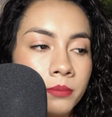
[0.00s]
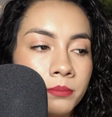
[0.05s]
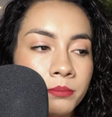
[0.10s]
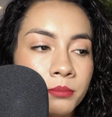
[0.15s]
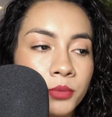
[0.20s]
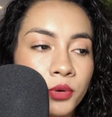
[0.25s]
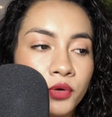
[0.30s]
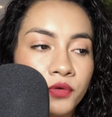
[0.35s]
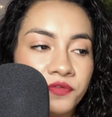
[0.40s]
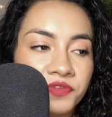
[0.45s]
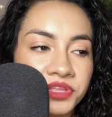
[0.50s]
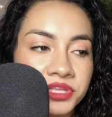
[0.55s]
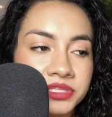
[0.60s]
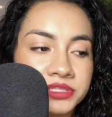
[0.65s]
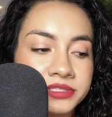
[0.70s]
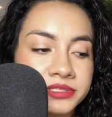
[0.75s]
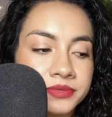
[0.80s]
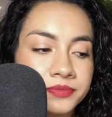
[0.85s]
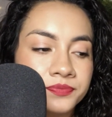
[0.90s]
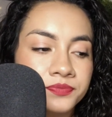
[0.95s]

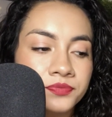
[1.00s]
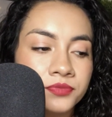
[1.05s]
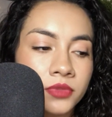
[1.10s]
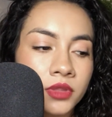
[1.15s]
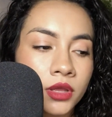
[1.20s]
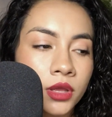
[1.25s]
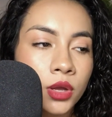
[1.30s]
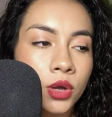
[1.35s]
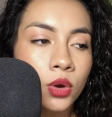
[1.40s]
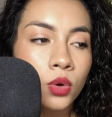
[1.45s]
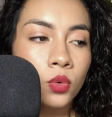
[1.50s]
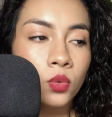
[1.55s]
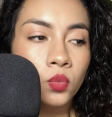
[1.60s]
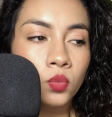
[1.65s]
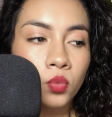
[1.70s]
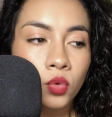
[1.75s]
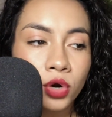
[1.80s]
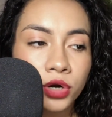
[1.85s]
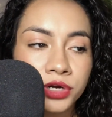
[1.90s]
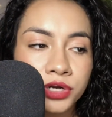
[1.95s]
Movies.
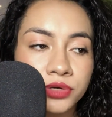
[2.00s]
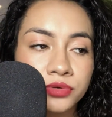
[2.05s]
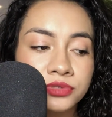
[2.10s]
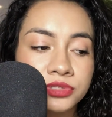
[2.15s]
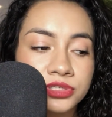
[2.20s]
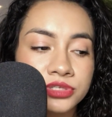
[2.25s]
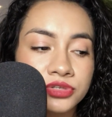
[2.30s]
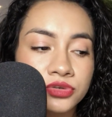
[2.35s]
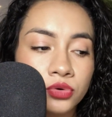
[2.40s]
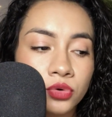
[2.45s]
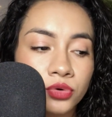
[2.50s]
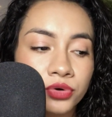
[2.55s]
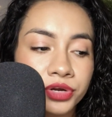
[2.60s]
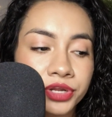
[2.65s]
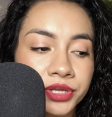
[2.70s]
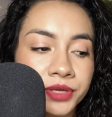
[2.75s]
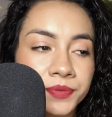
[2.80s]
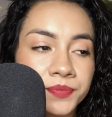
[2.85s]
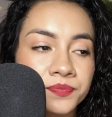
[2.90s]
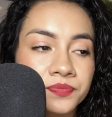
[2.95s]
Wuornos'
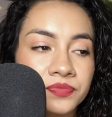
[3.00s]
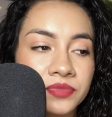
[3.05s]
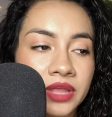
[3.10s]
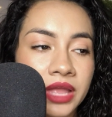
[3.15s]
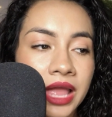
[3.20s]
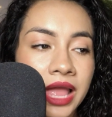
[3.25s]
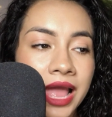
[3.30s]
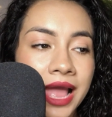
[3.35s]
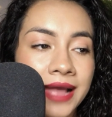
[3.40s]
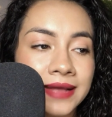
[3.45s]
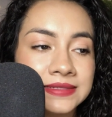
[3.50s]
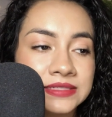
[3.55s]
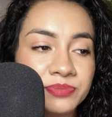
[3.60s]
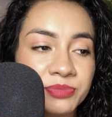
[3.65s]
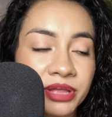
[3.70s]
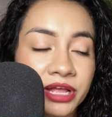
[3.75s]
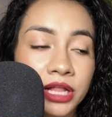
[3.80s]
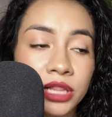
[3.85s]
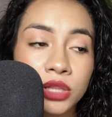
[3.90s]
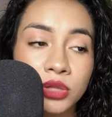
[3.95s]
story has
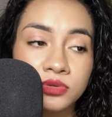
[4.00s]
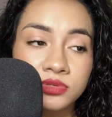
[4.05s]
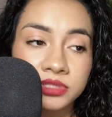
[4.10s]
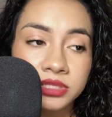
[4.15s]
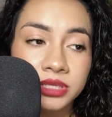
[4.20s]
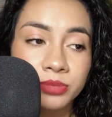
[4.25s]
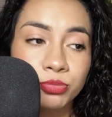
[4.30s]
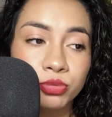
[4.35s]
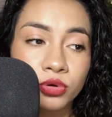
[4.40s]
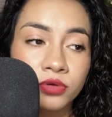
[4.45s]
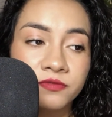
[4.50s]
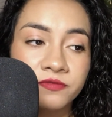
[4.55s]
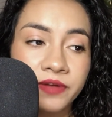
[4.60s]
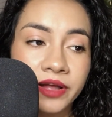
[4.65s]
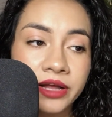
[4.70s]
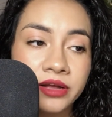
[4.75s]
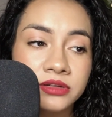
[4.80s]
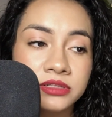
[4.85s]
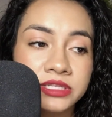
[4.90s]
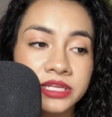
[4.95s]
been closely
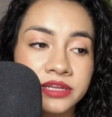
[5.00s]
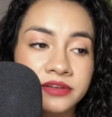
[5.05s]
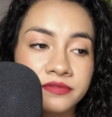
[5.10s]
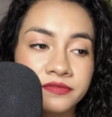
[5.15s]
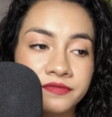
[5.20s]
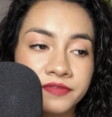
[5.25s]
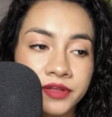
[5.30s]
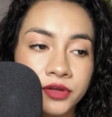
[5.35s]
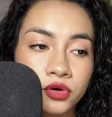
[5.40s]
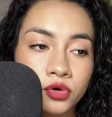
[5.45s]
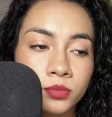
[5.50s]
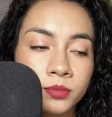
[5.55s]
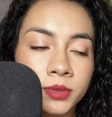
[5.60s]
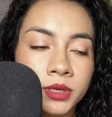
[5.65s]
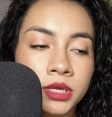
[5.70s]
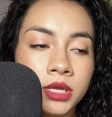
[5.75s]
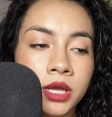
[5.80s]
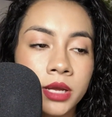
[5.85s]
profiled in film.